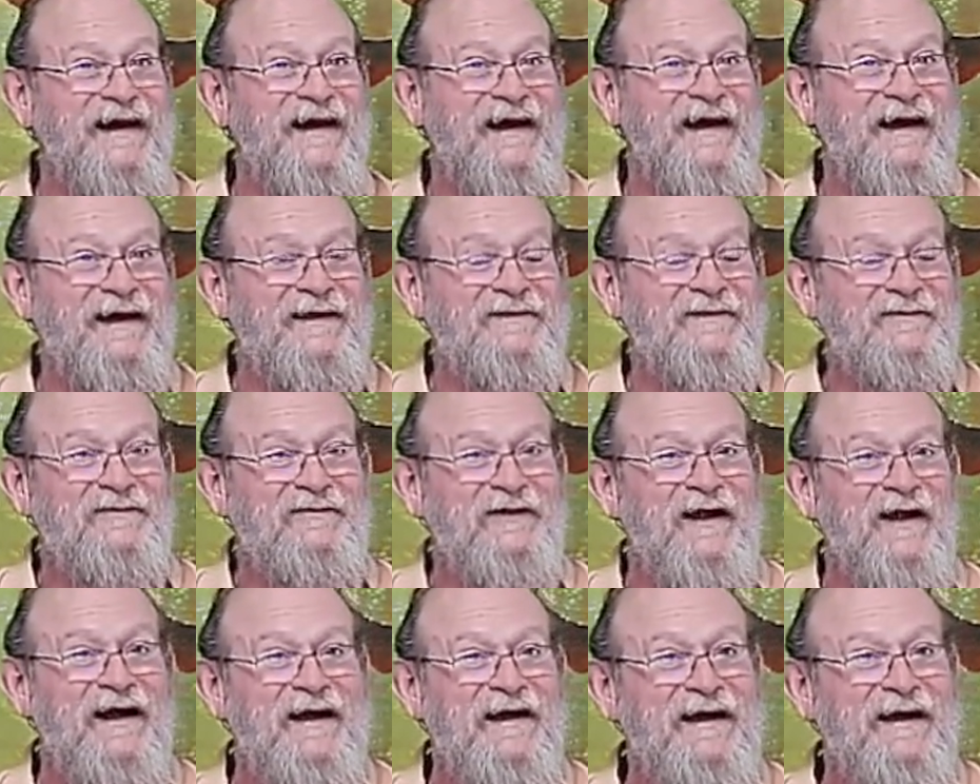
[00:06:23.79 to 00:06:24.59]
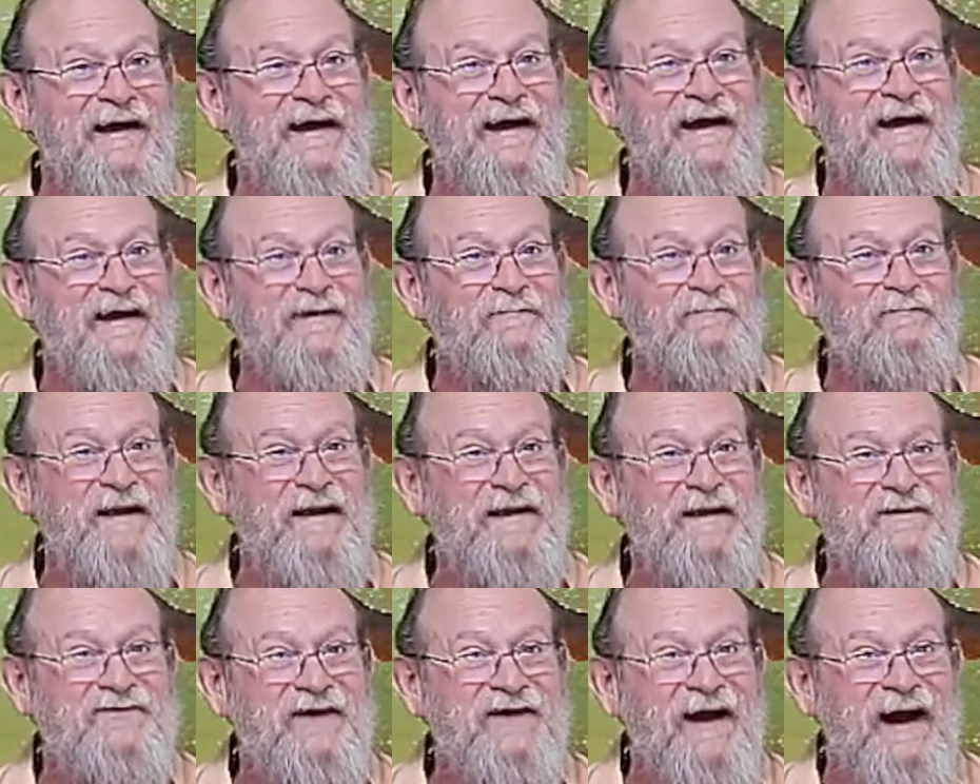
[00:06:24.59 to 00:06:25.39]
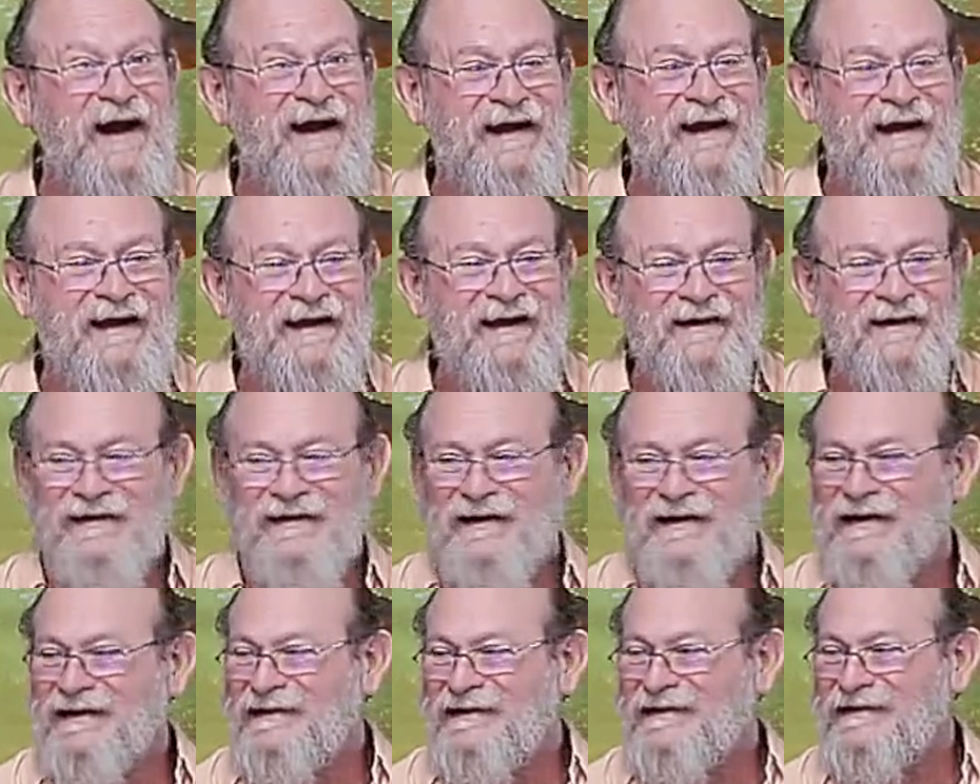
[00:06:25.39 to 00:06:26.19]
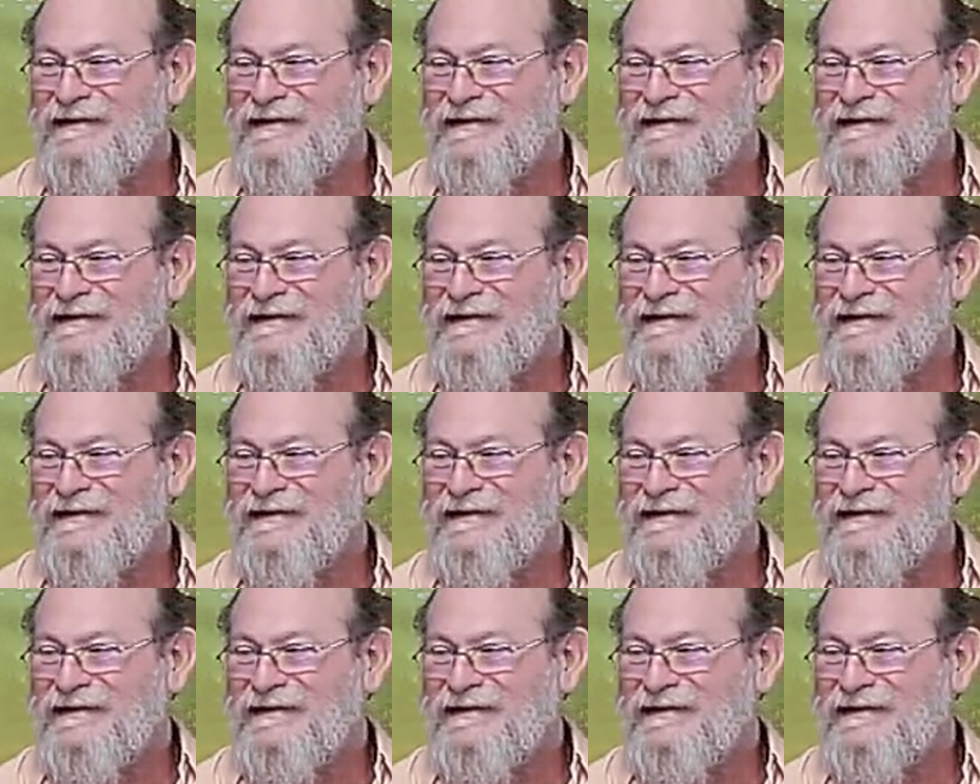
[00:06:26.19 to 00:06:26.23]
Azariah, and Mishael in.